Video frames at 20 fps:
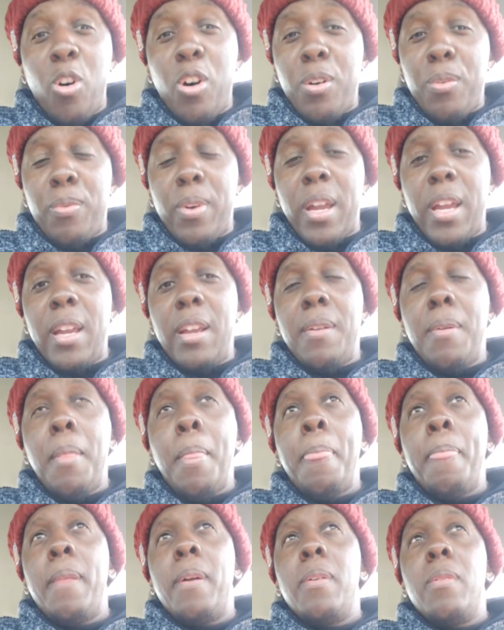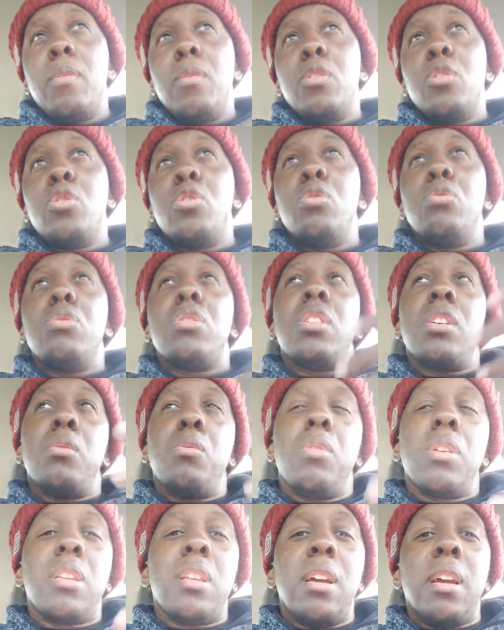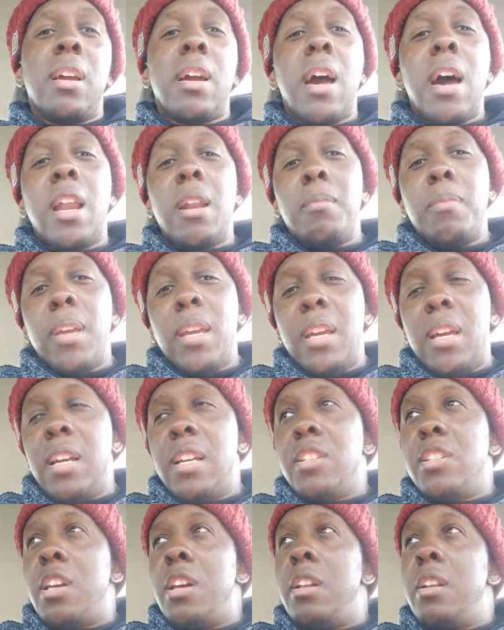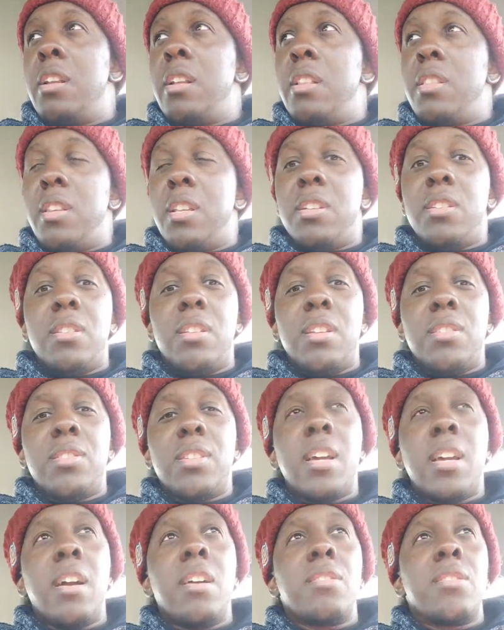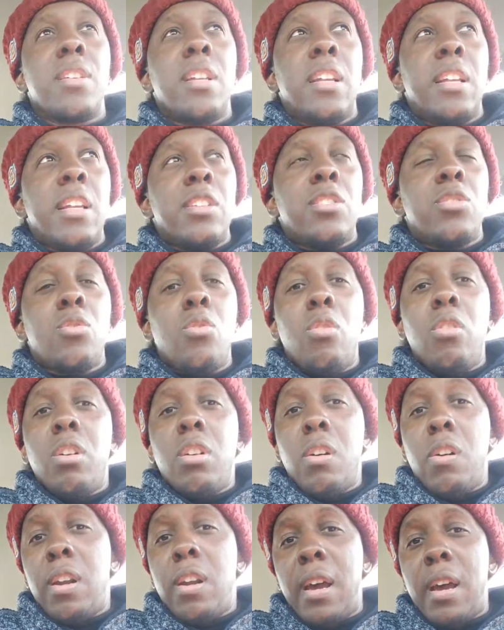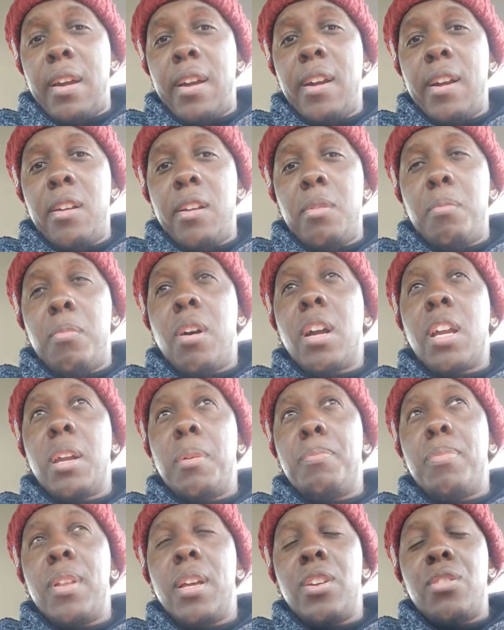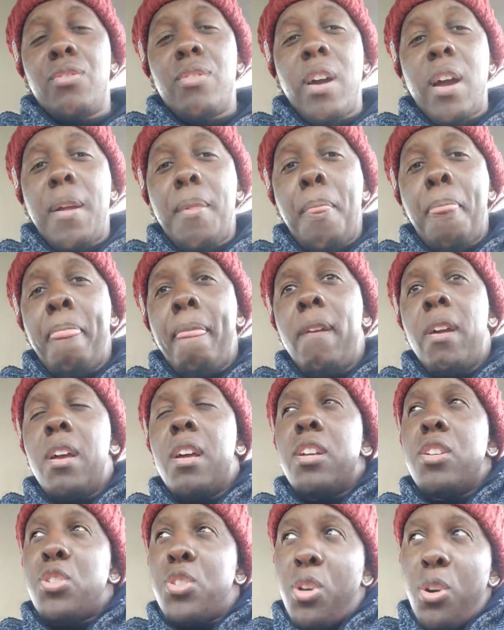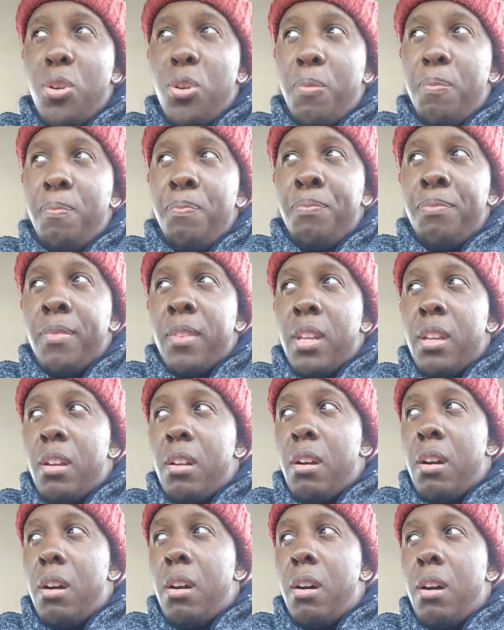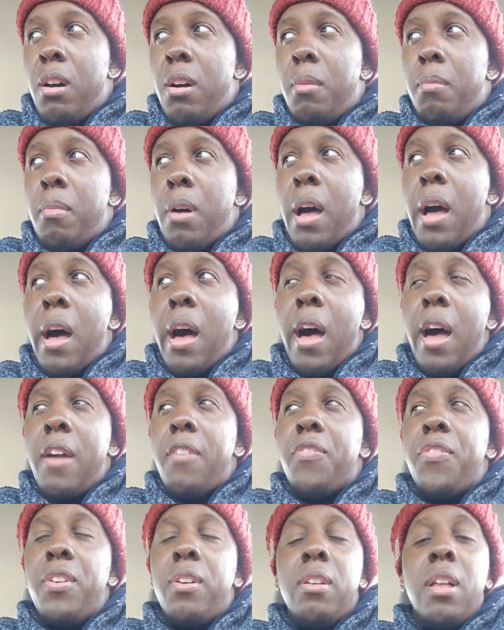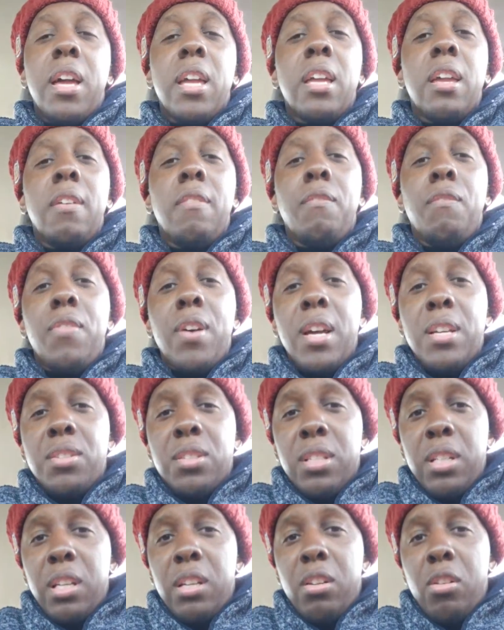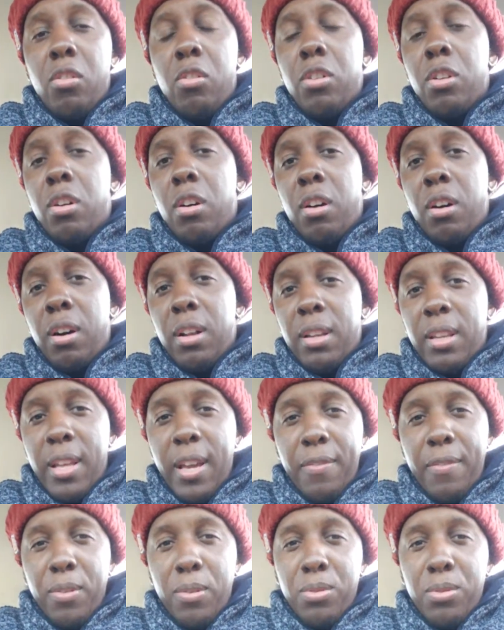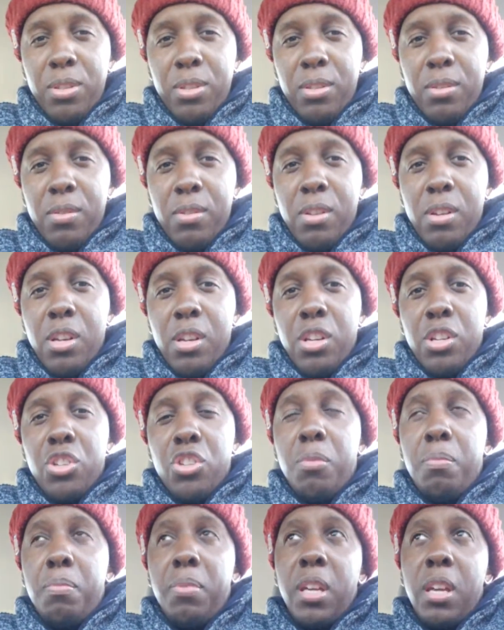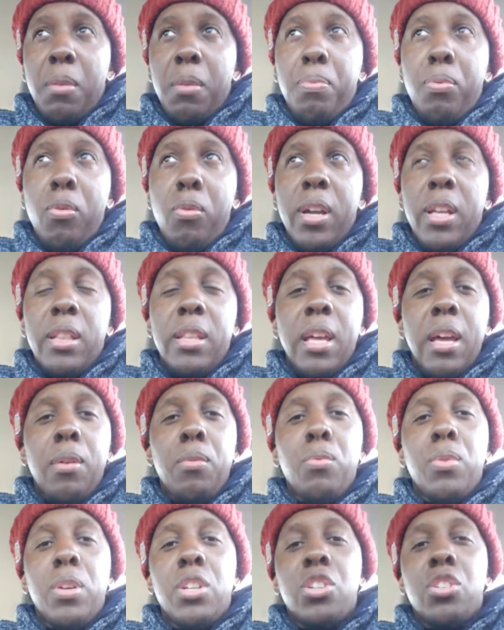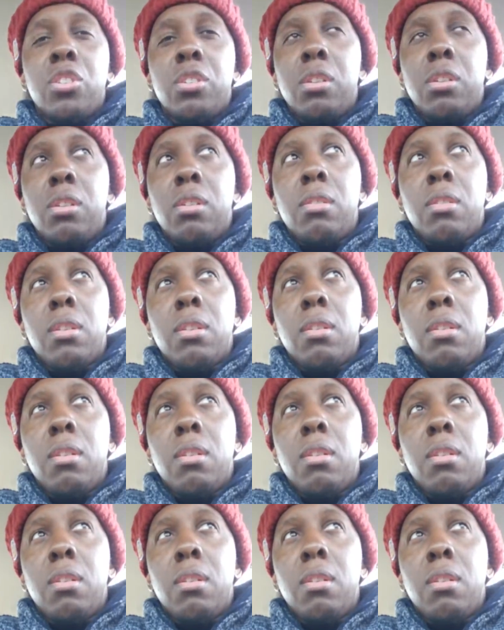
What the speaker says: rate, due to what the economy is and the scarcity that's going on out here in the marketplace, right? So I feel like investing on all levels should be a point that we should